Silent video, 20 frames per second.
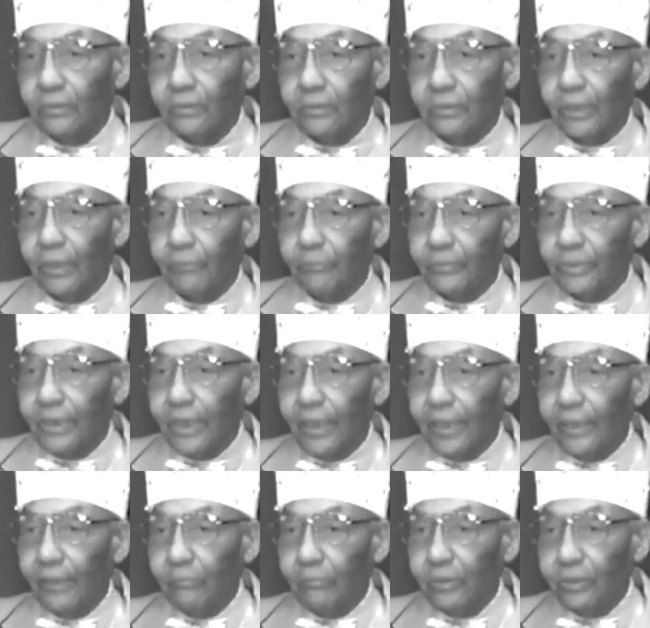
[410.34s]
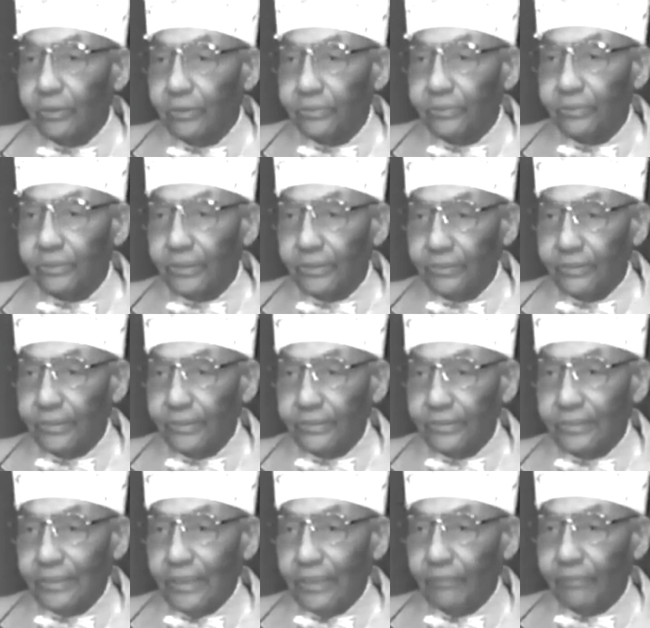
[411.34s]
Sometimes looks is
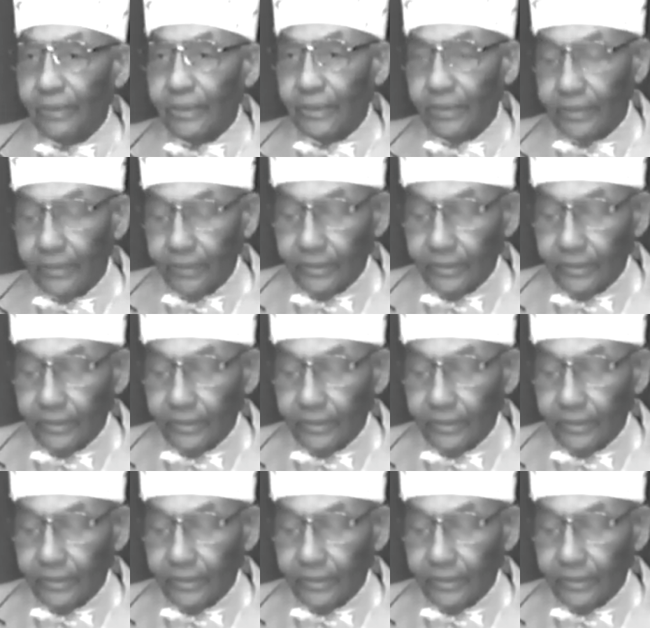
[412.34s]
deceiving.